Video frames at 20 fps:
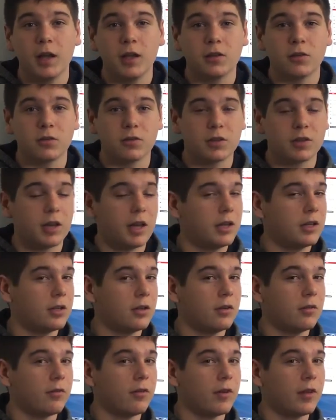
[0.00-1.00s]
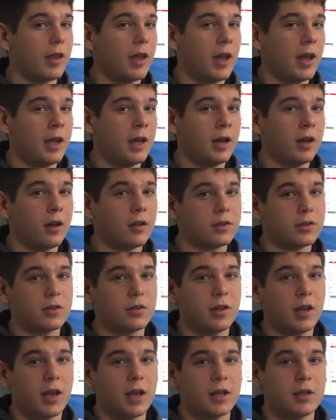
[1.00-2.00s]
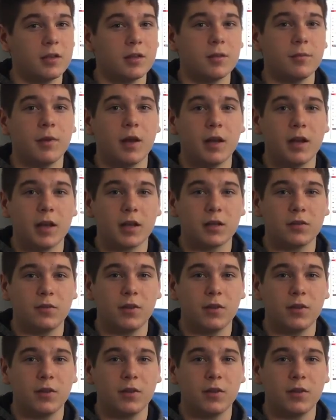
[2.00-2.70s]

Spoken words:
So stay tuned for that, and I'll see you guys in my next